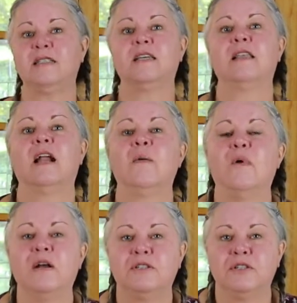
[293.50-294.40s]
thing that I
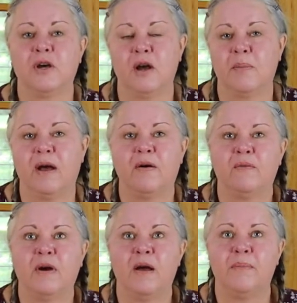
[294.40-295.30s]
want to talk
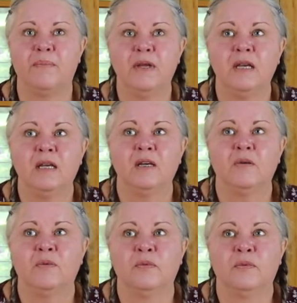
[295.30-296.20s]
about
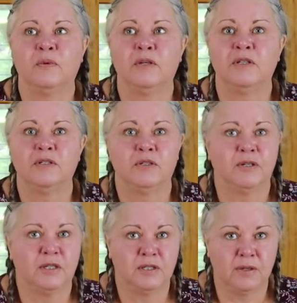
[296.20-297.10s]

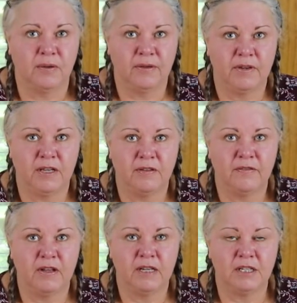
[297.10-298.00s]
concerning slow living in the
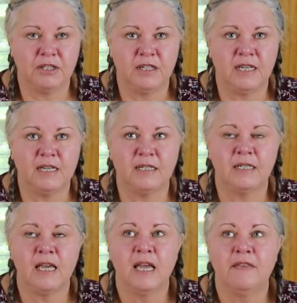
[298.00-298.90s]
fall kitchen
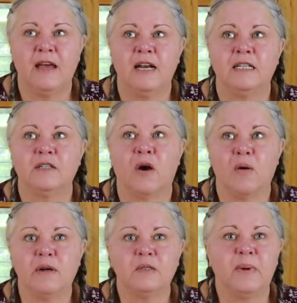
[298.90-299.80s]
is that it's
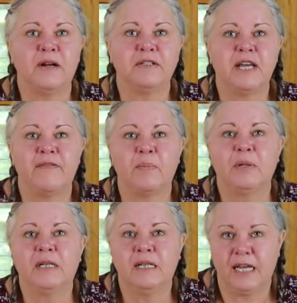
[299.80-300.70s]
always better to have a
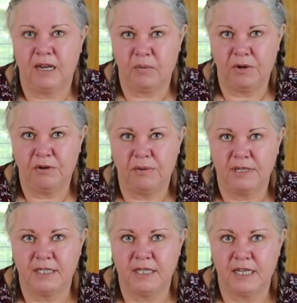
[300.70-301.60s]
plan when you go
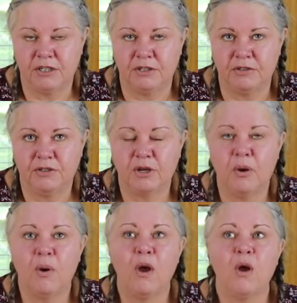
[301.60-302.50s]
into the kitchen.
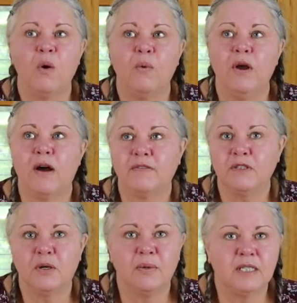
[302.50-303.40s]
So we
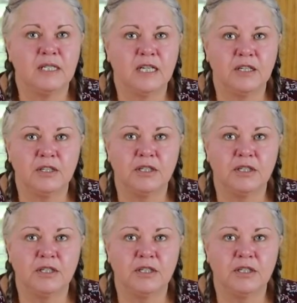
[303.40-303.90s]
often go into the kitchen